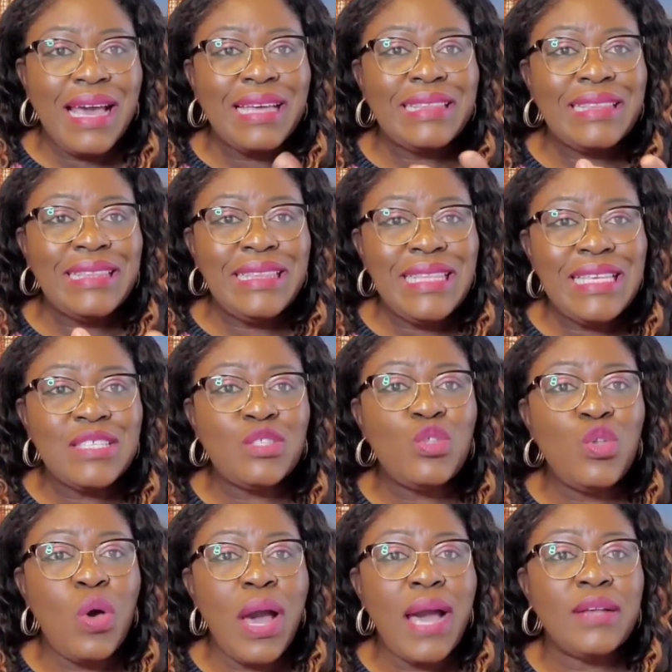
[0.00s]
At least
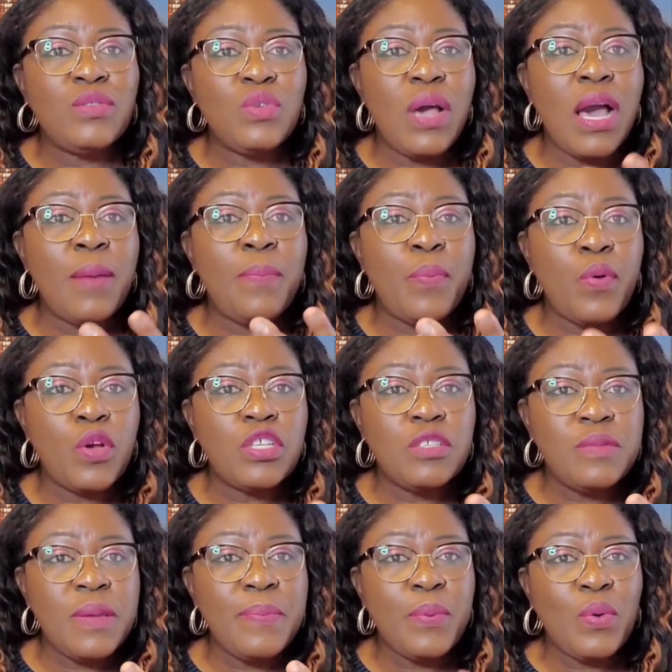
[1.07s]
know how to
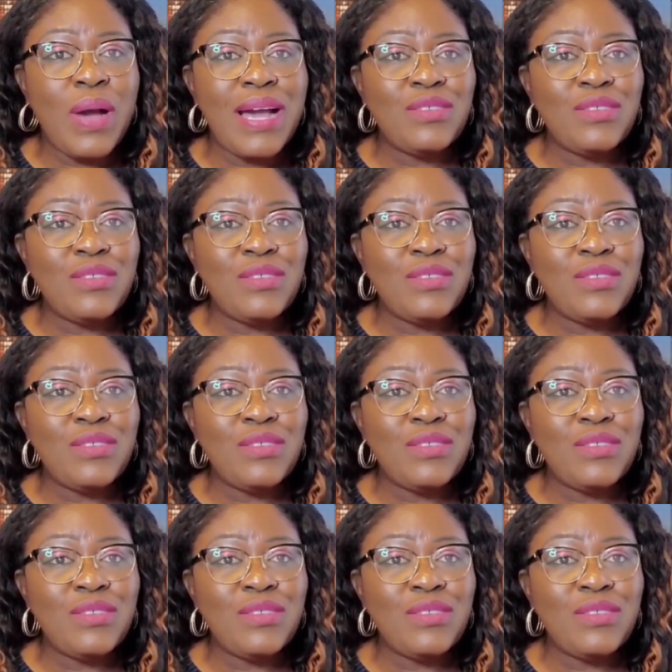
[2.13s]
approach people,